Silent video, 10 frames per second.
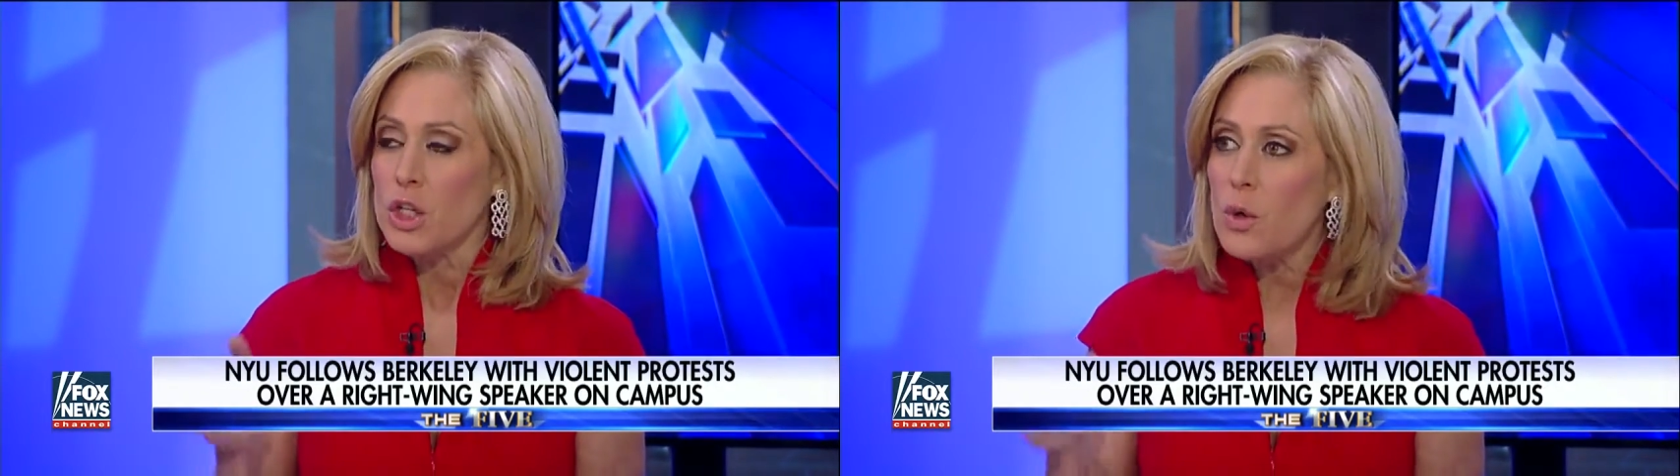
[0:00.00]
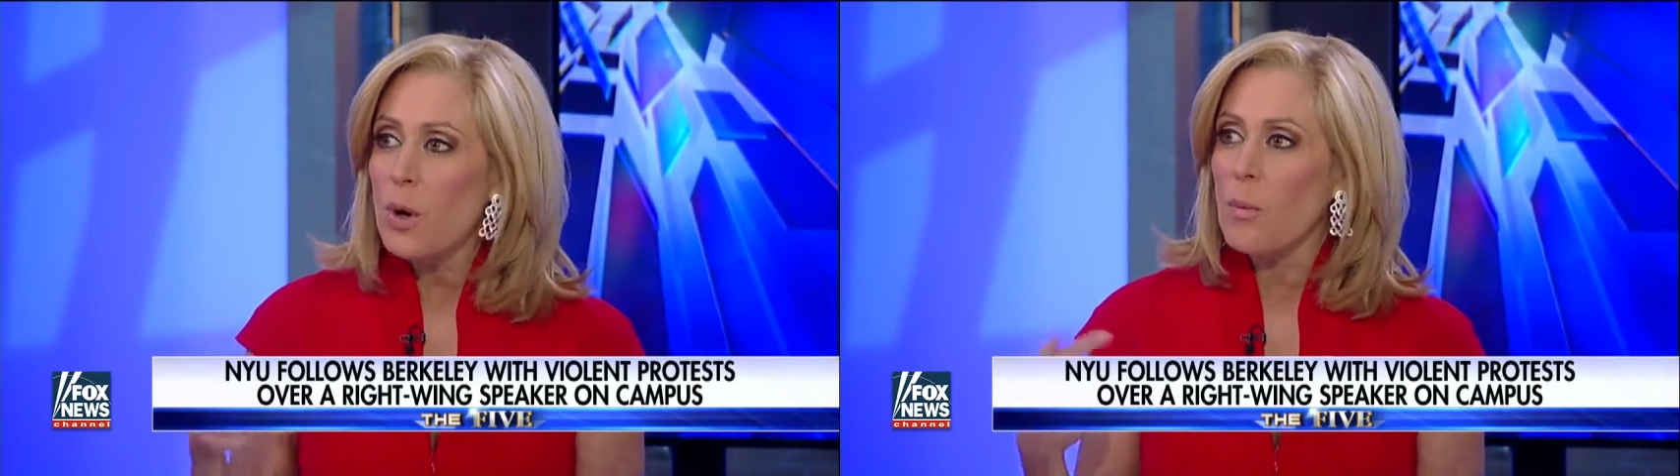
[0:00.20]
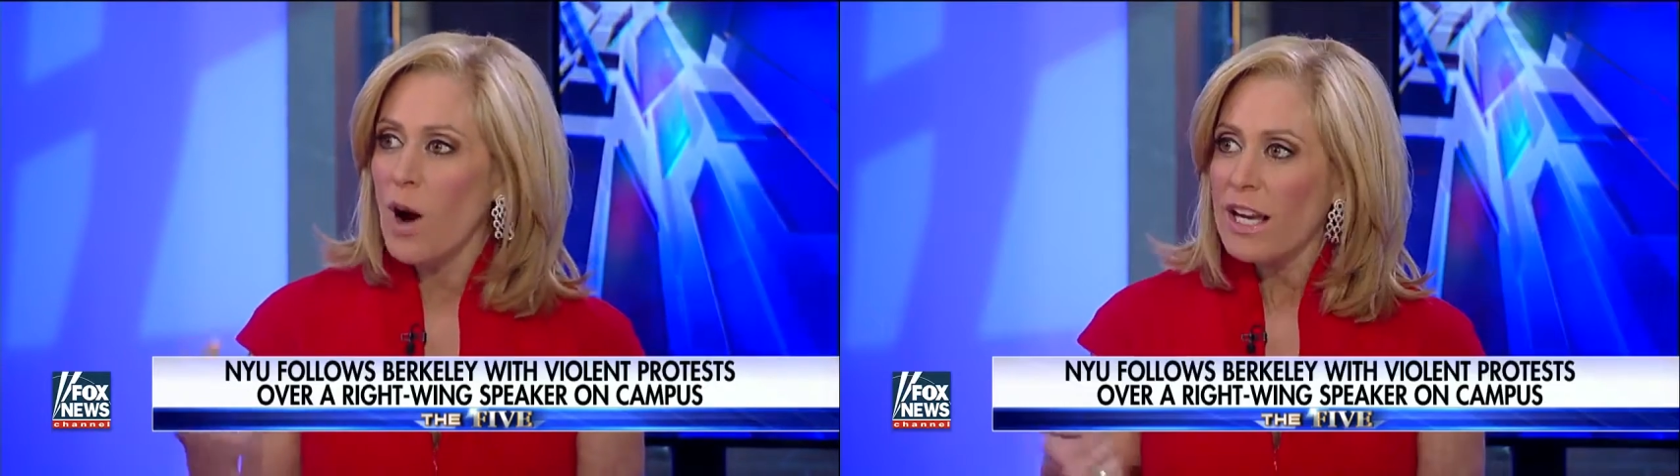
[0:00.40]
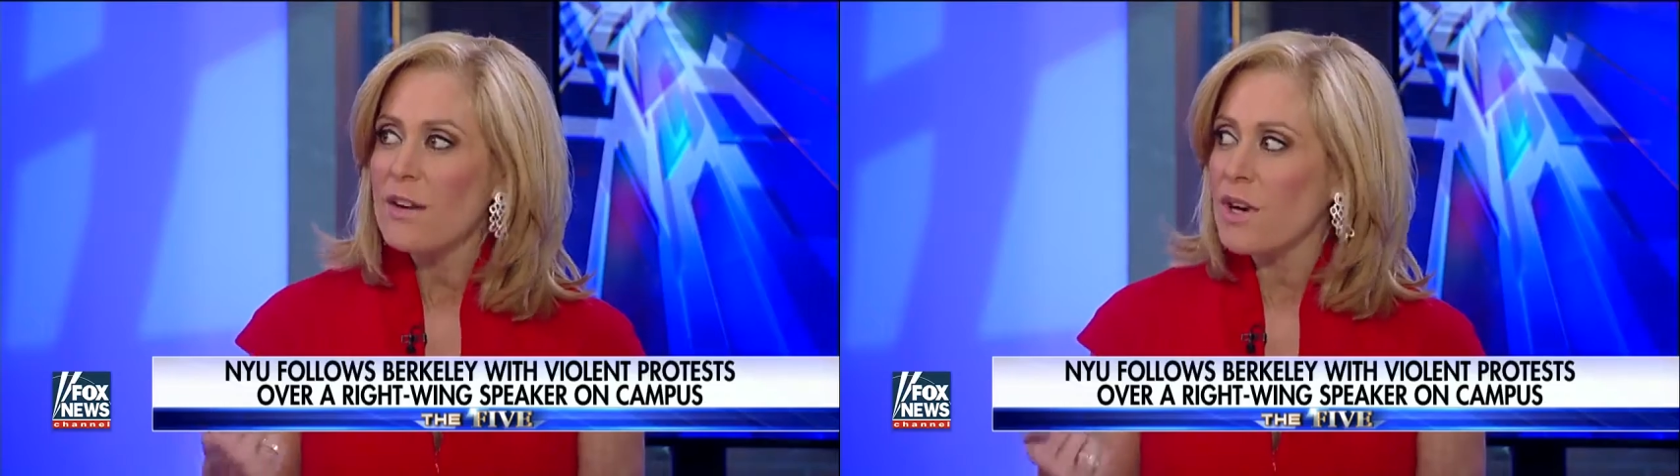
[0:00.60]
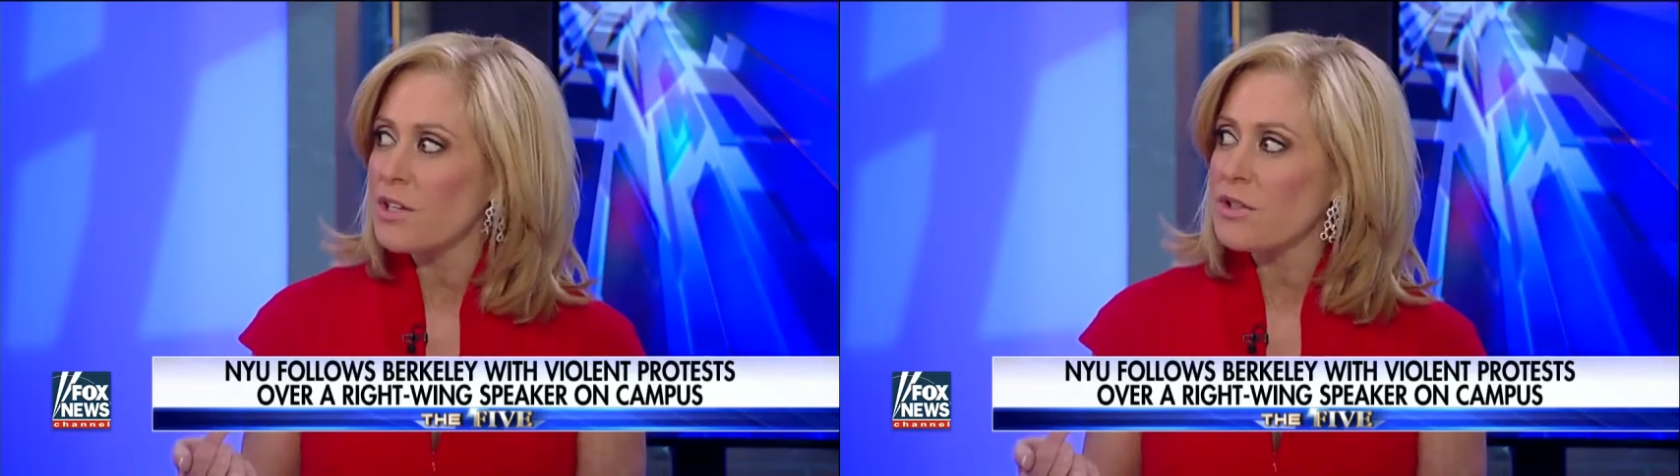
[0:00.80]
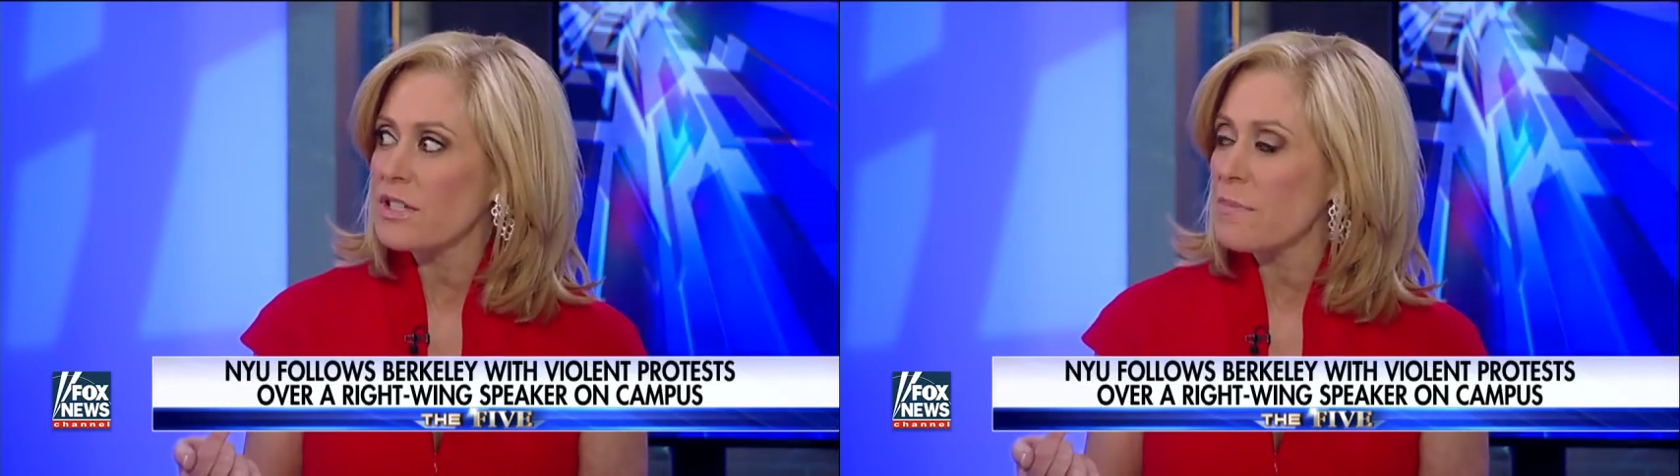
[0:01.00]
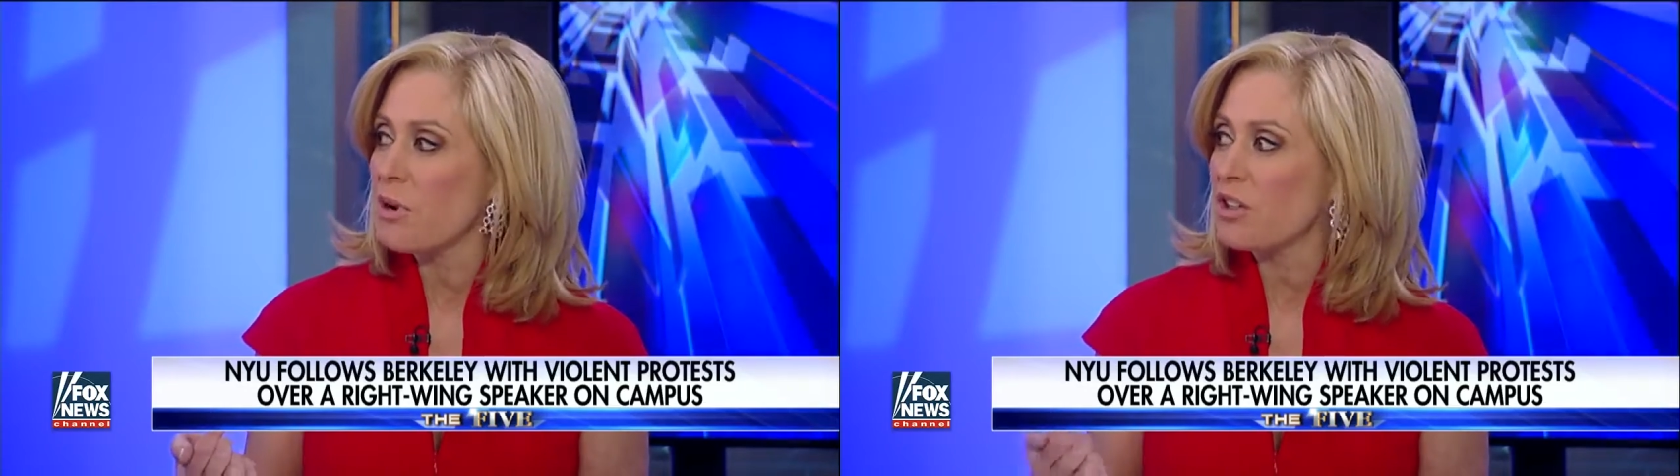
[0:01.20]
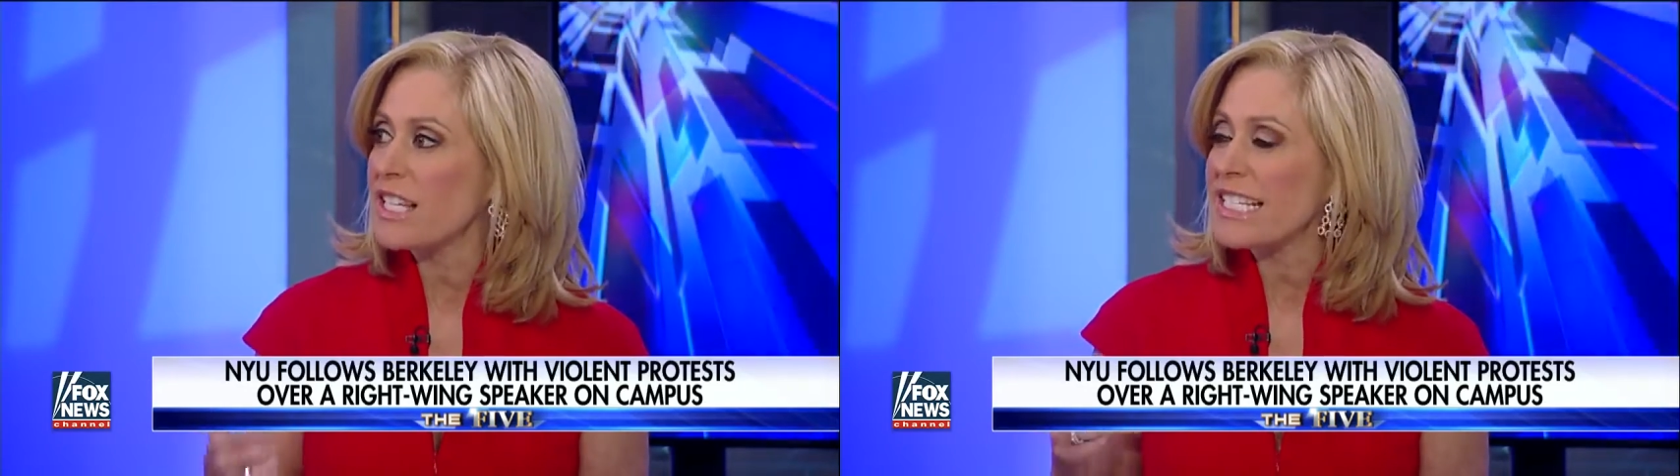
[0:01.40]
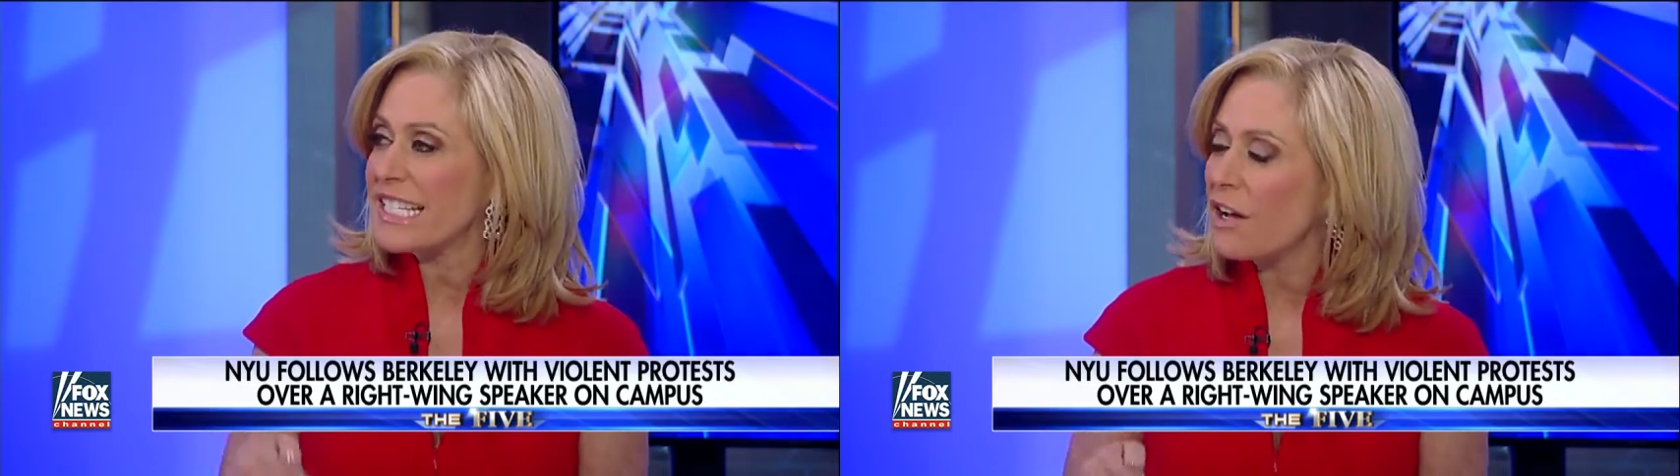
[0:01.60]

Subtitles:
you are walking around UC Berkeley